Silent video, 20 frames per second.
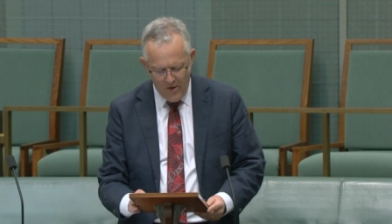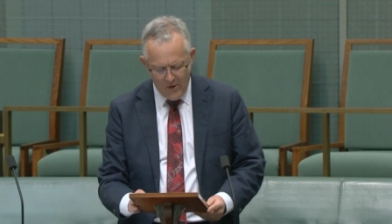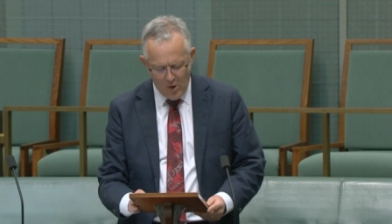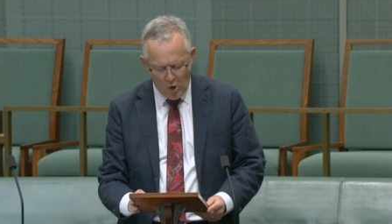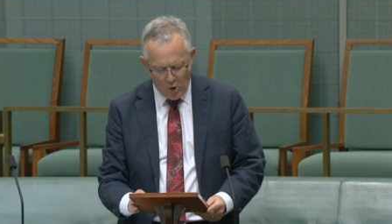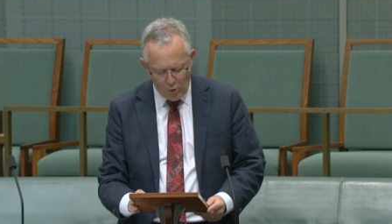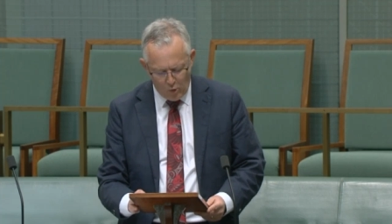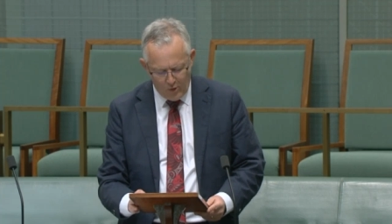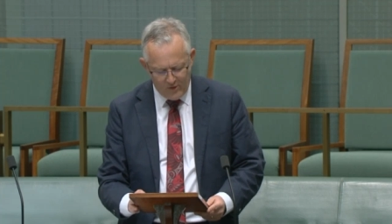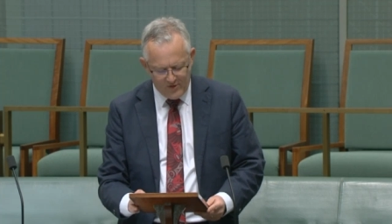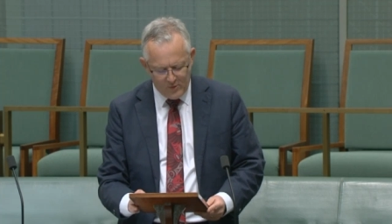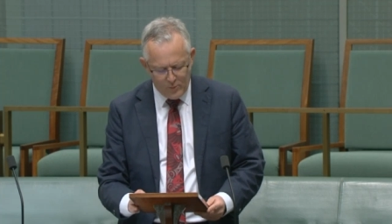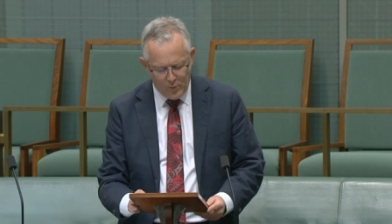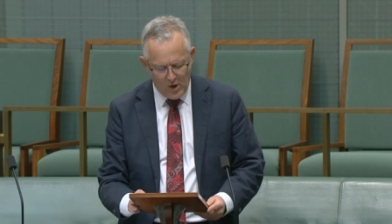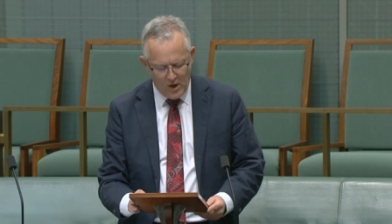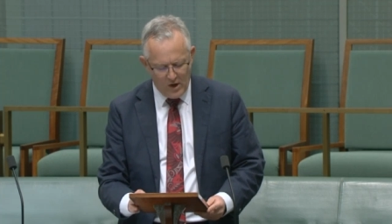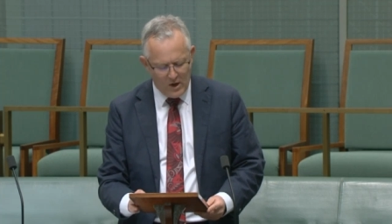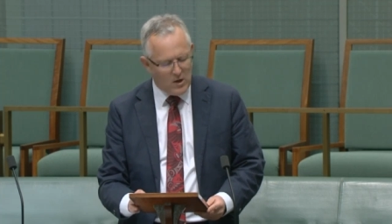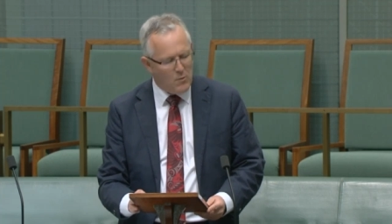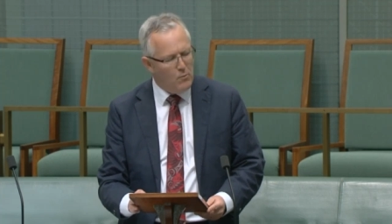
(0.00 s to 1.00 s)
or risk
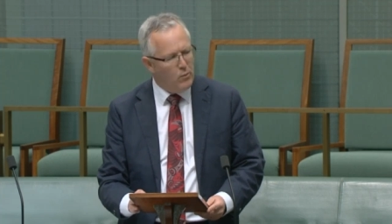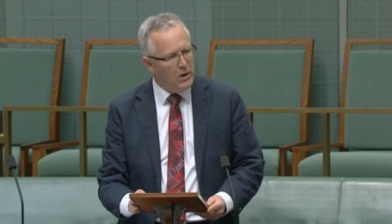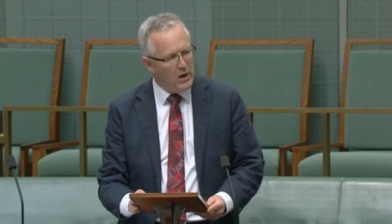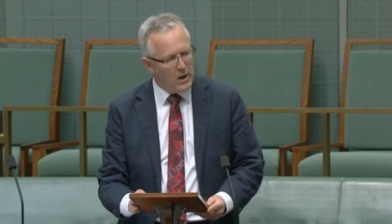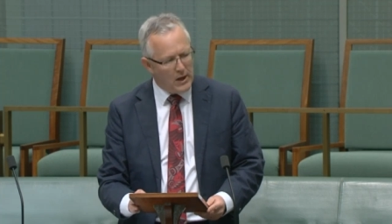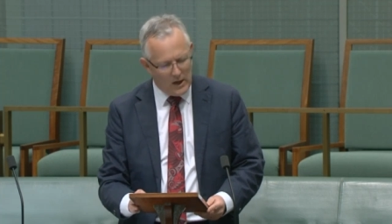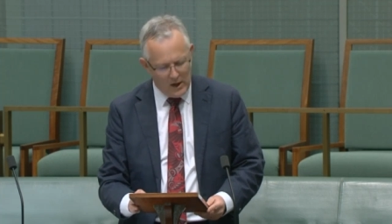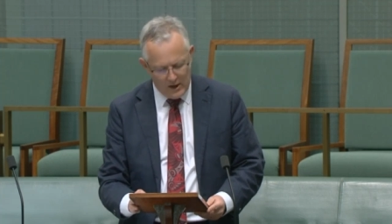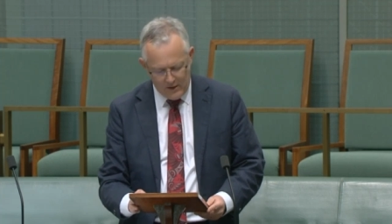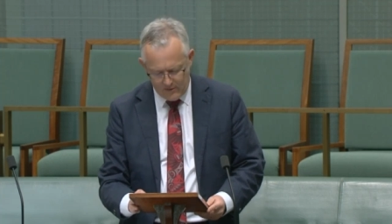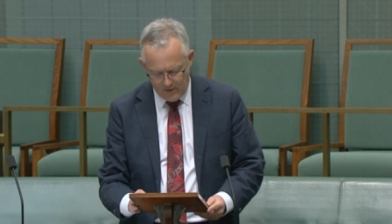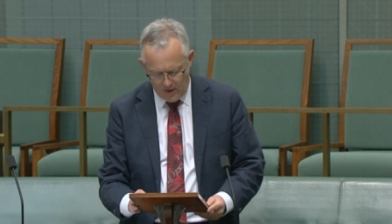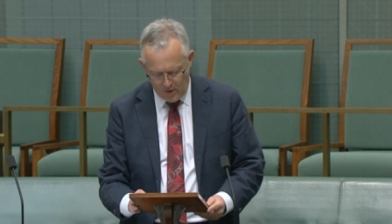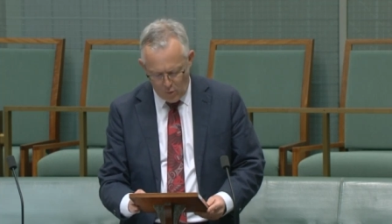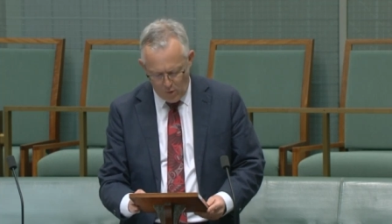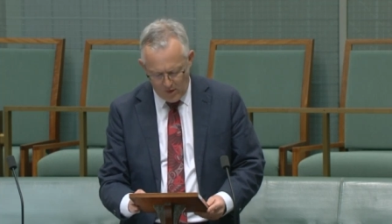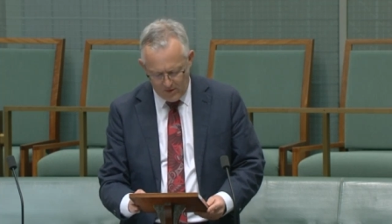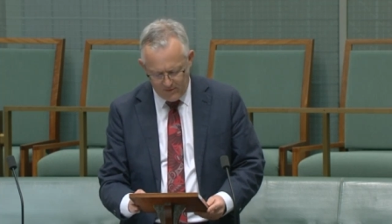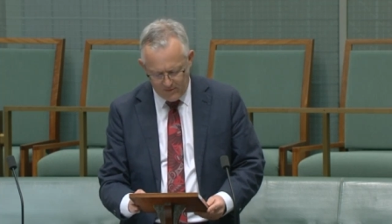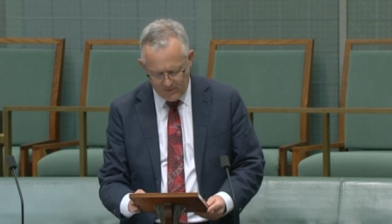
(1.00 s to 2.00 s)
being completely
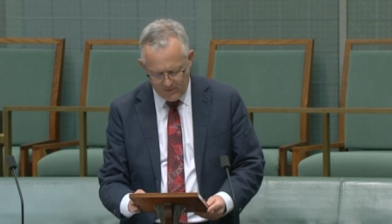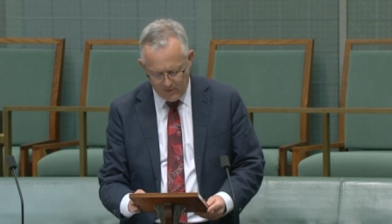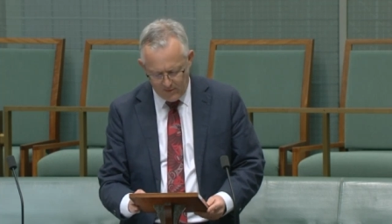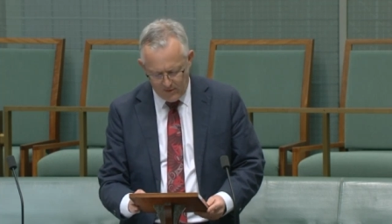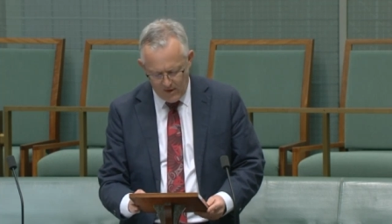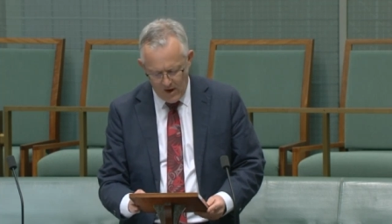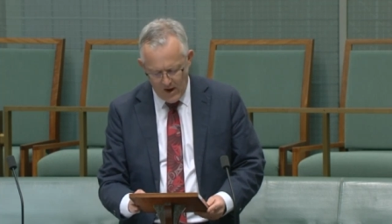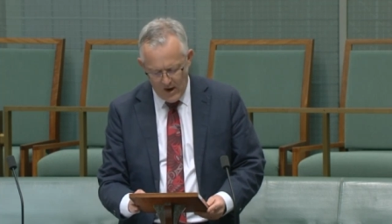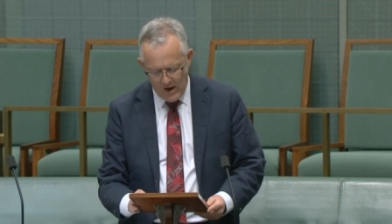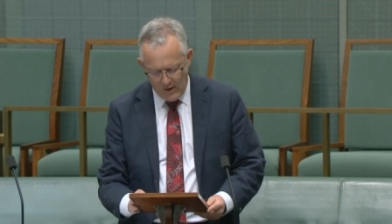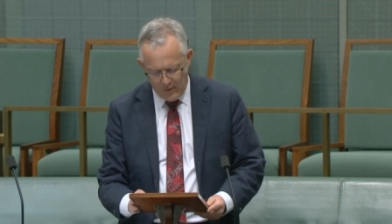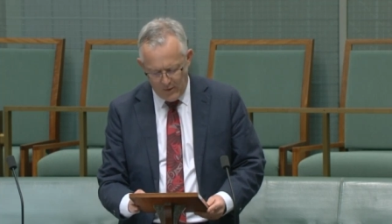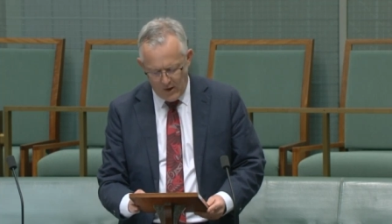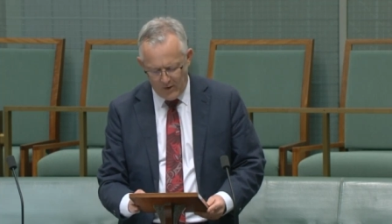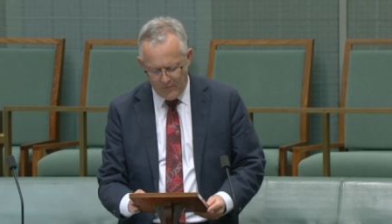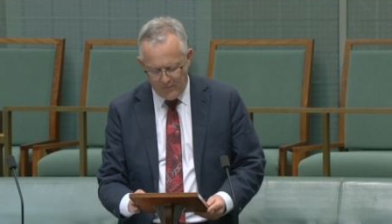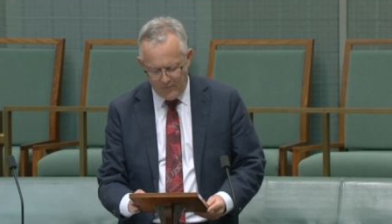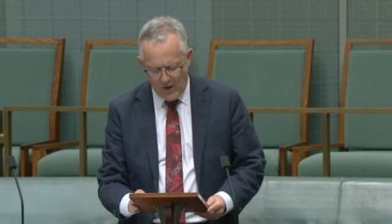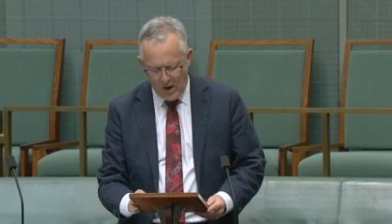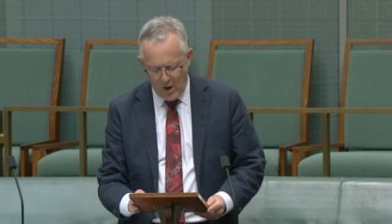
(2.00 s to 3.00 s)
deregistered if they
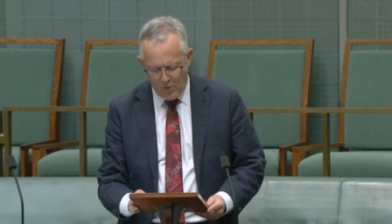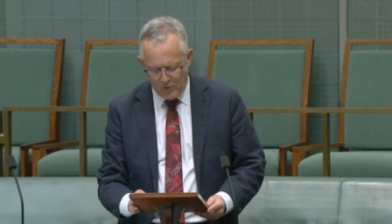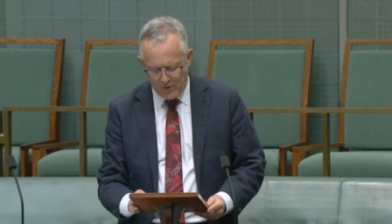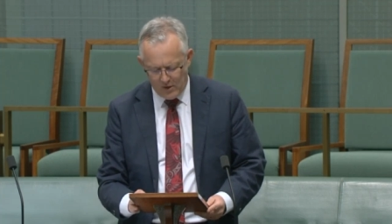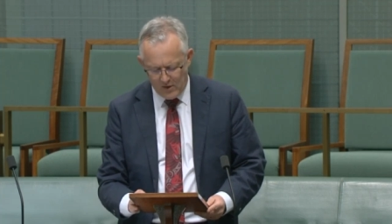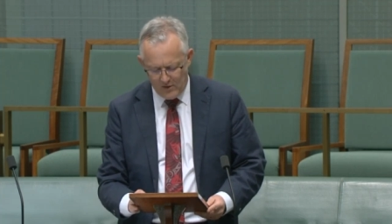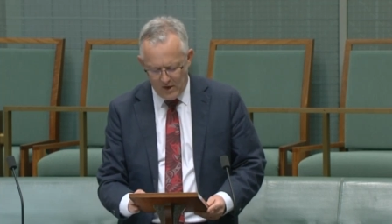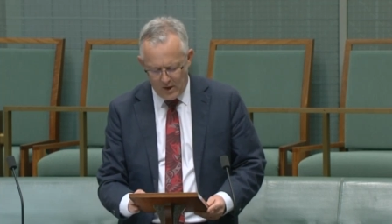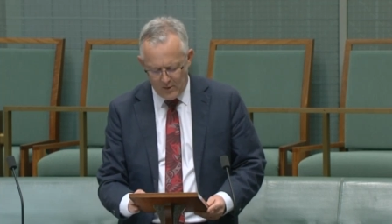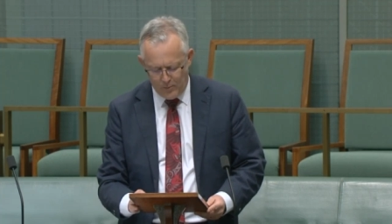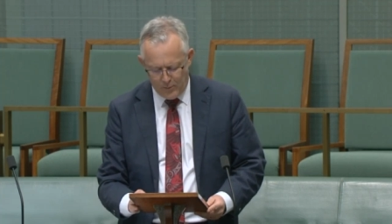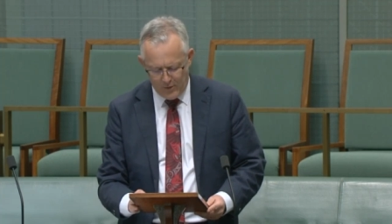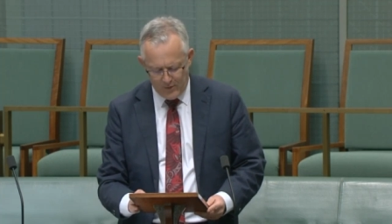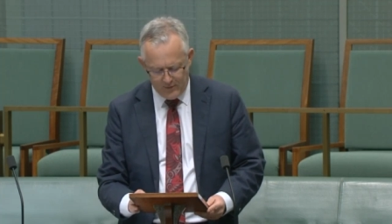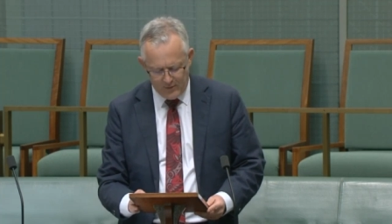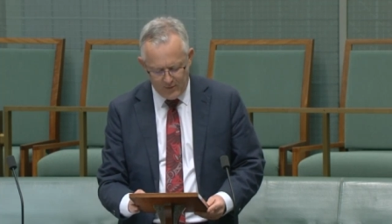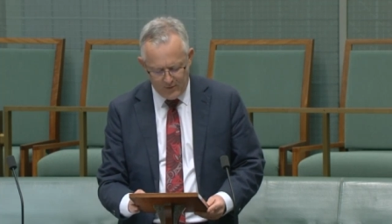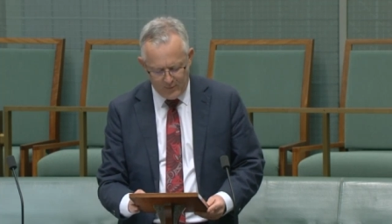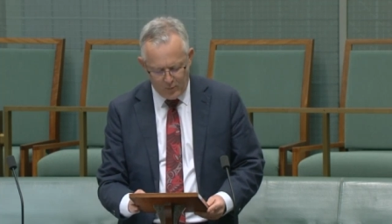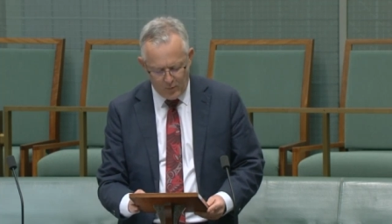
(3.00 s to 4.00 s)
fail to conduct
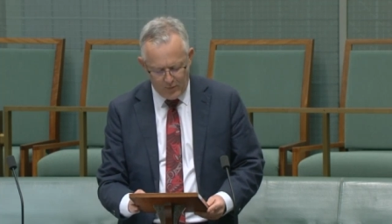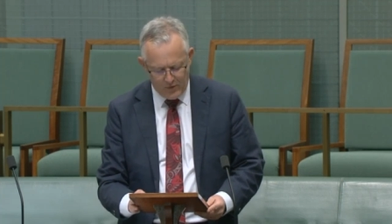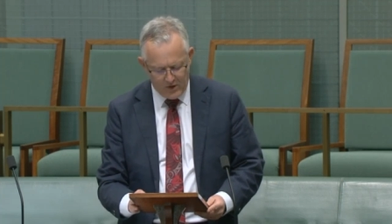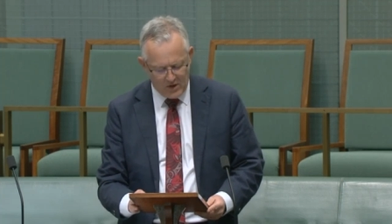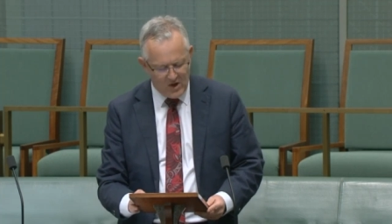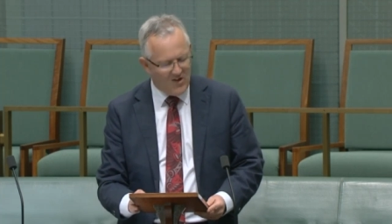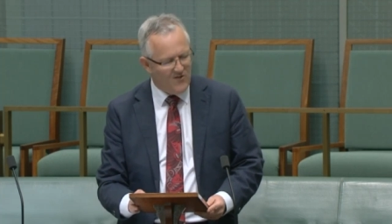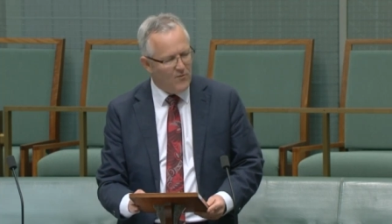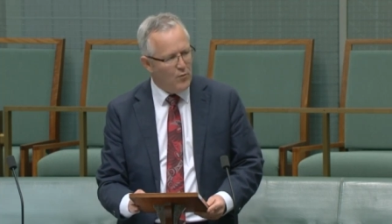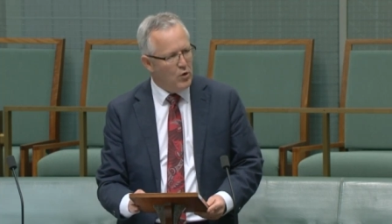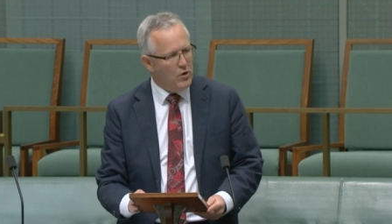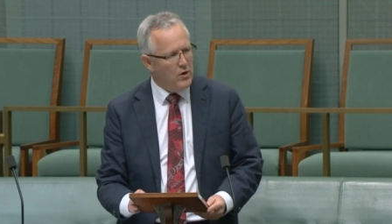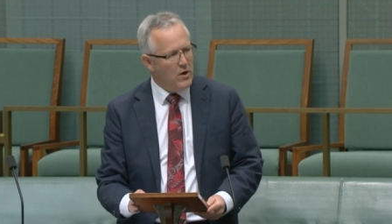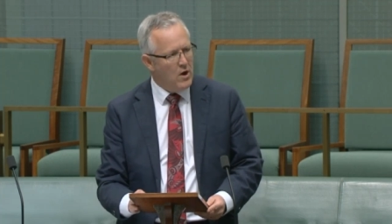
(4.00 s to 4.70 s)
business with the government